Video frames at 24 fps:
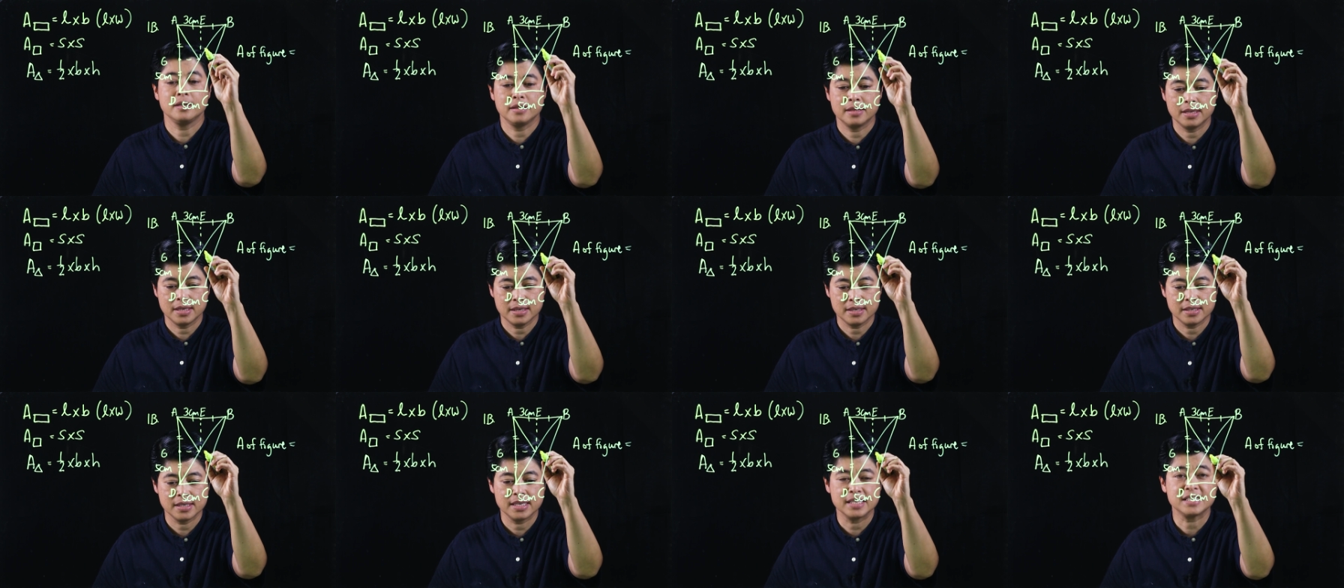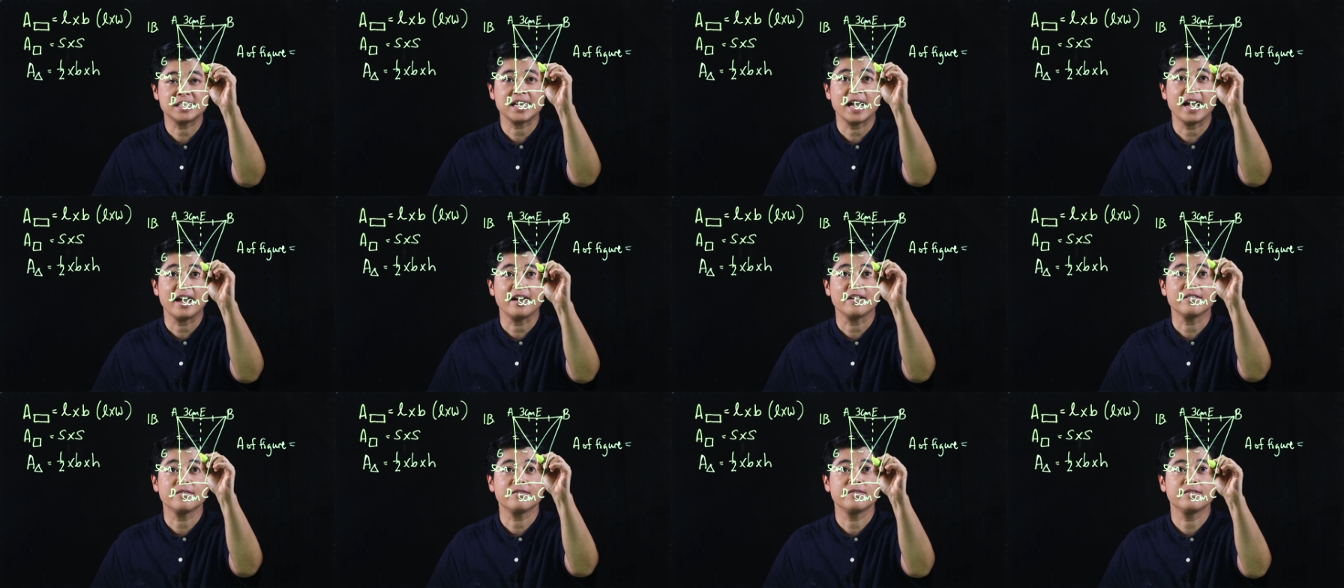this is
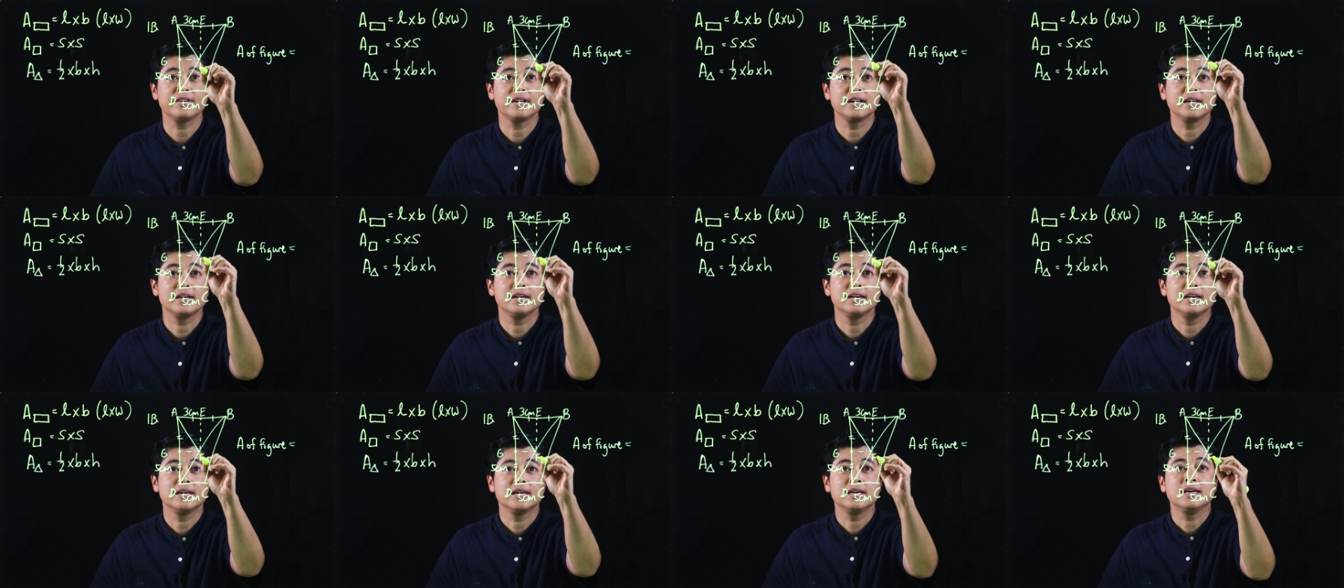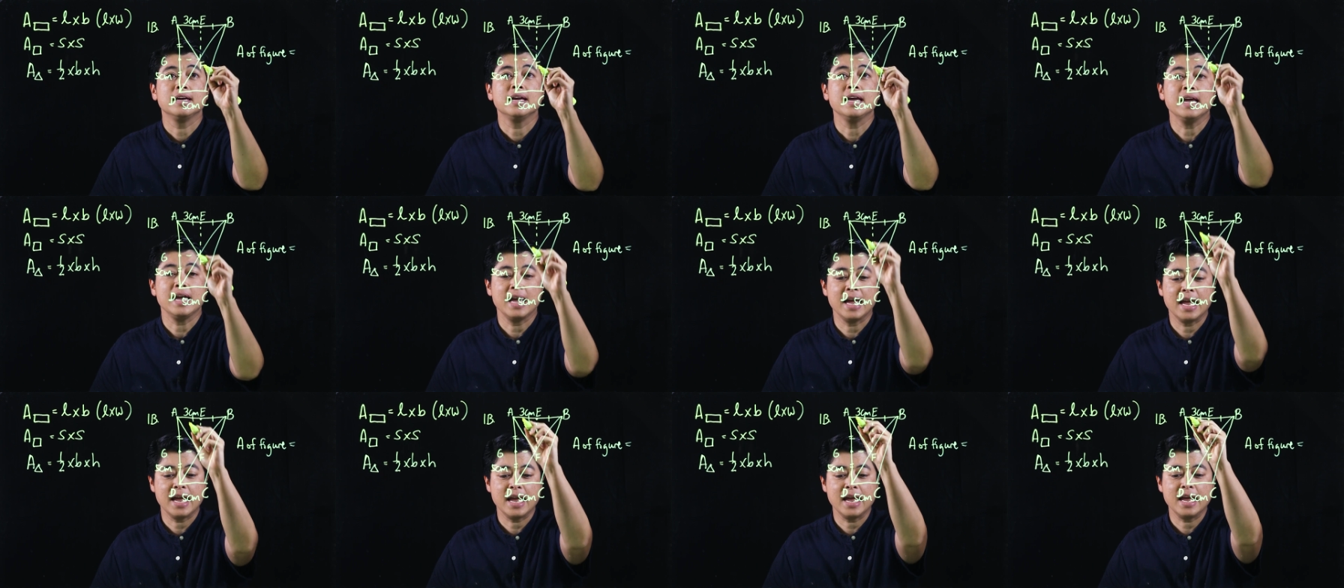F.
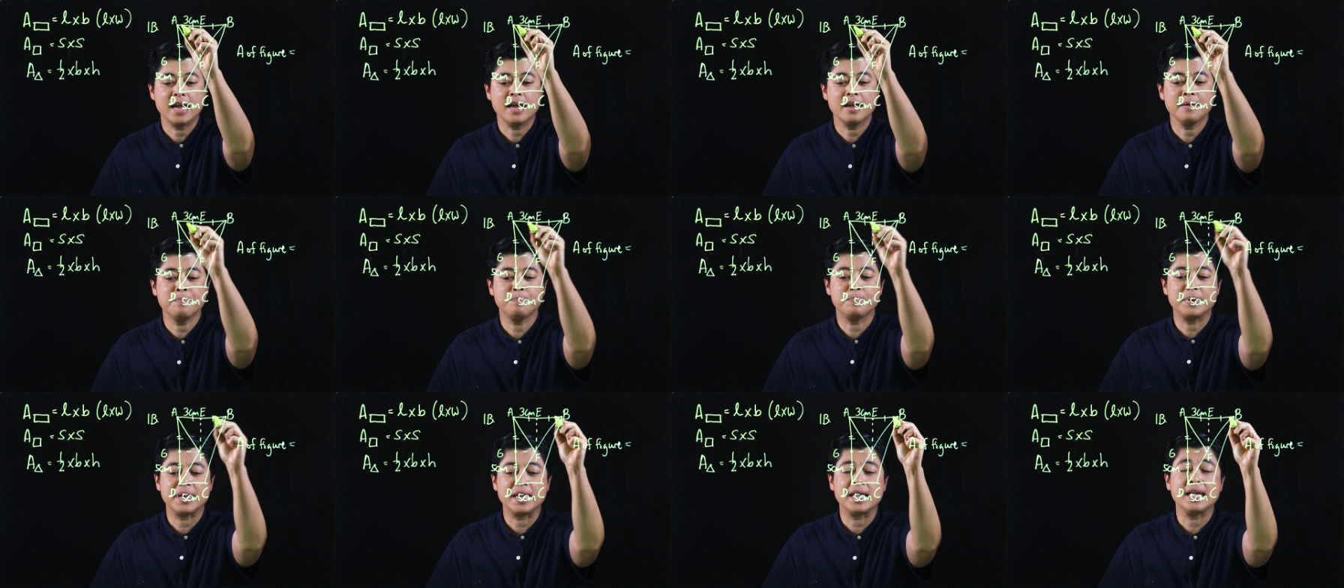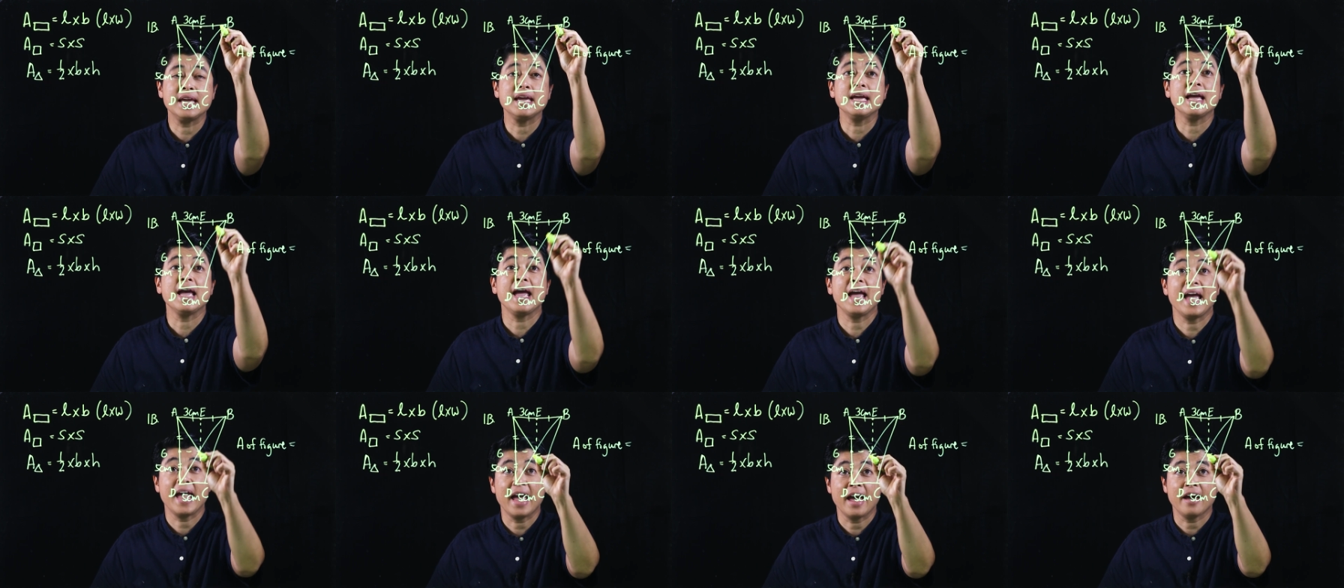
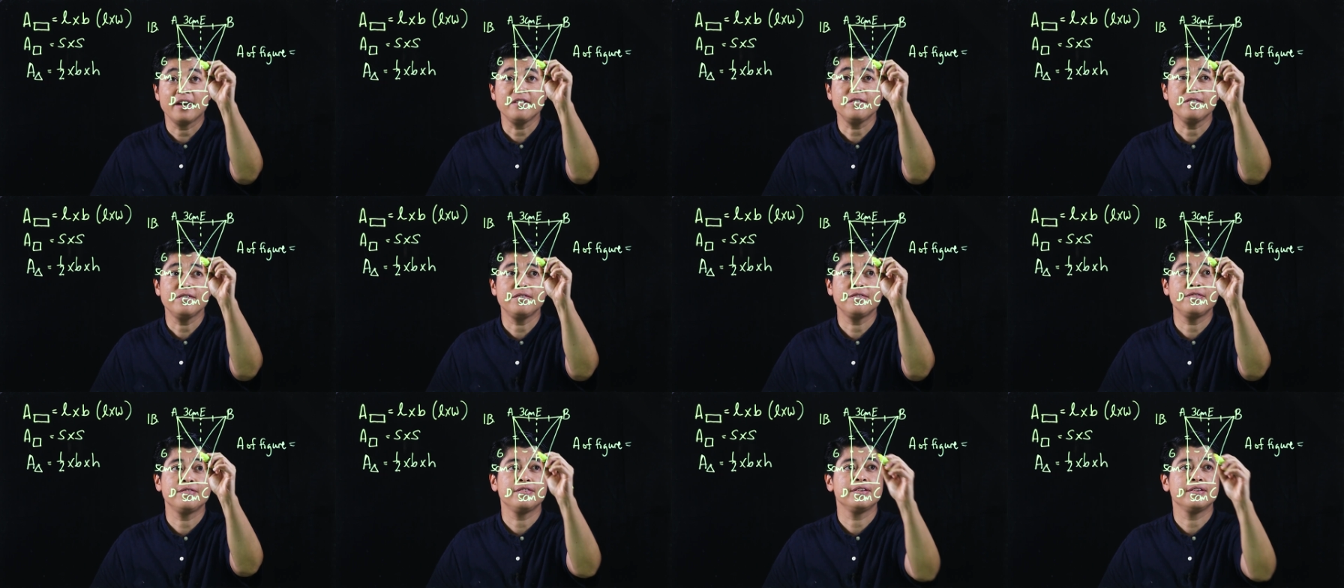ABF,